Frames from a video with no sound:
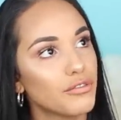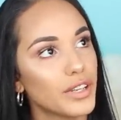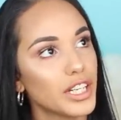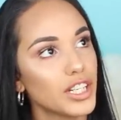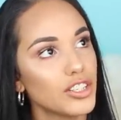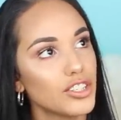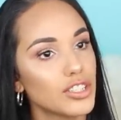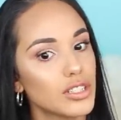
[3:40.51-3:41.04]

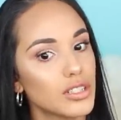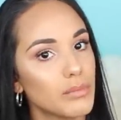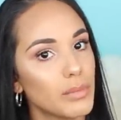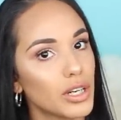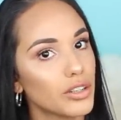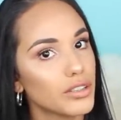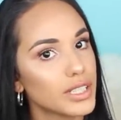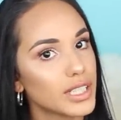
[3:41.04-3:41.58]

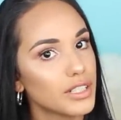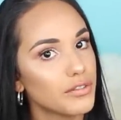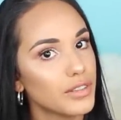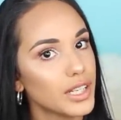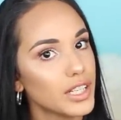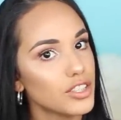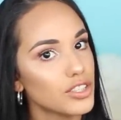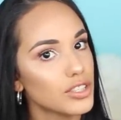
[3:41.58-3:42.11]

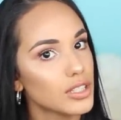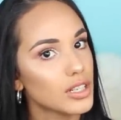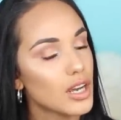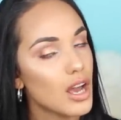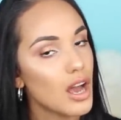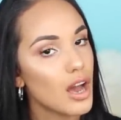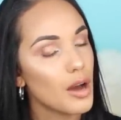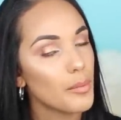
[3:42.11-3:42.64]
Finish
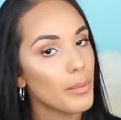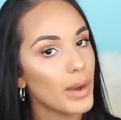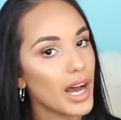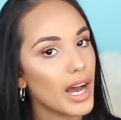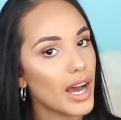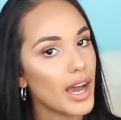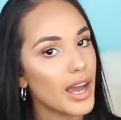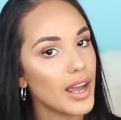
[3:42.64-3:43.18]

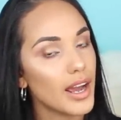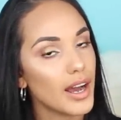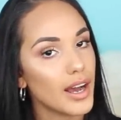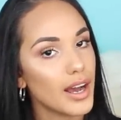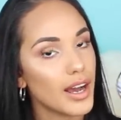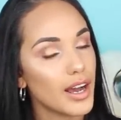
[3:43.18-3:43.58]
by